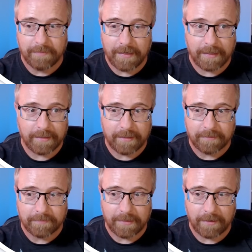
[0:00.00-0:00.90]
Ally
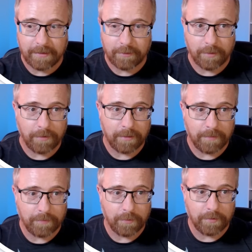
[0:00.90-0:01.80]
down here in the
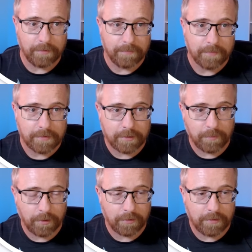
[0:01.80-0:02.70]
bottom left corner. So
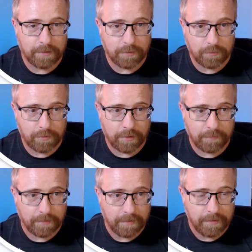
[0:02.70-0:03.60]
let's mark all these as
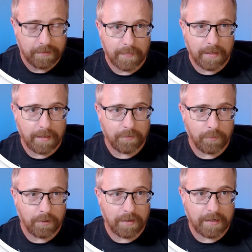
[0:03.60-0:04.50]
resolved. And
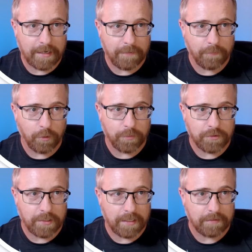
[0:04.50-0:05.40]
we're at
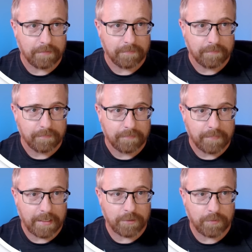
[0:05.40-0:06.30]
94%.
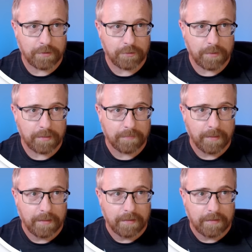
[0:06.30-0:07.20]
That's pretty sweet.
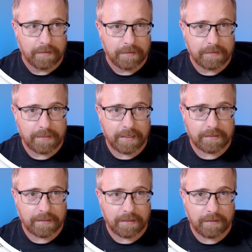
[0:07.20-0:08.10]
Let's
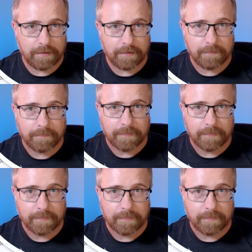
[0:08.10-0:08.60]
X out of here.